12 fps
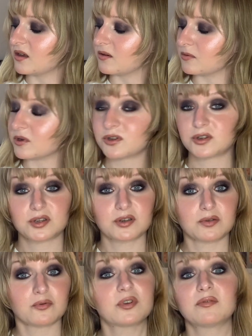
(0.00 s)

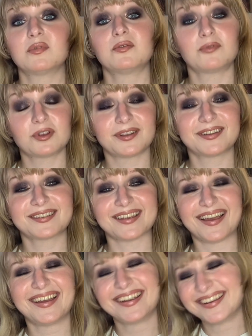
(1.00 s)
which would have been really
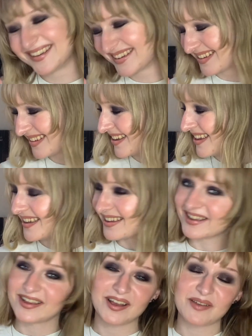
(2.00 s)
sad.
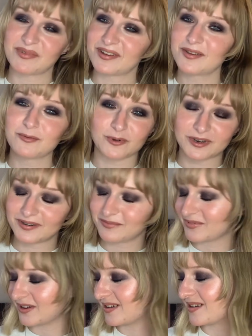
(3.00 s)
I mean, it wouldn't,
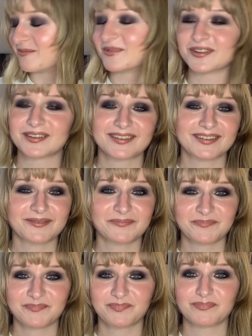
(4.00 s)
but I'm just
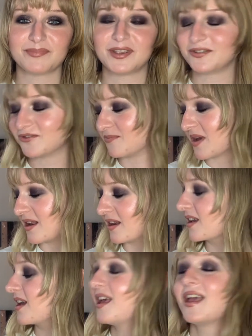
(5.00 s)
being
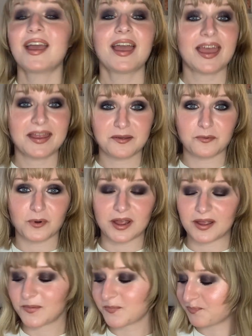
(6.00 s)
dramatic.
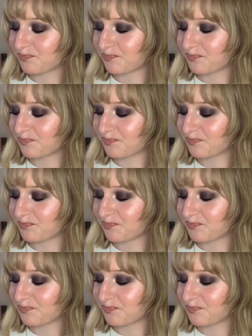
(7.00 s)
Anyway,